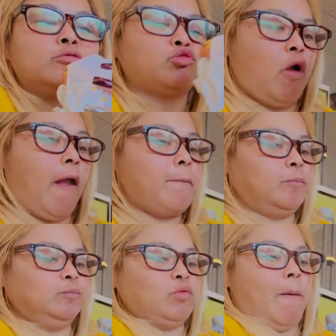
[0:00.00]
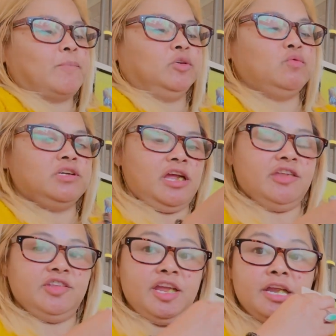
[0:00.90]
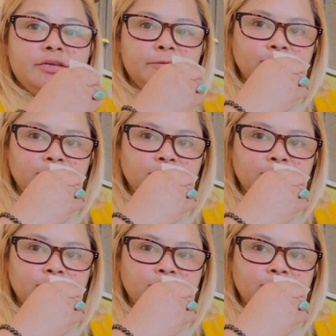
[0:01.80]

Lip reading: But, so what I did,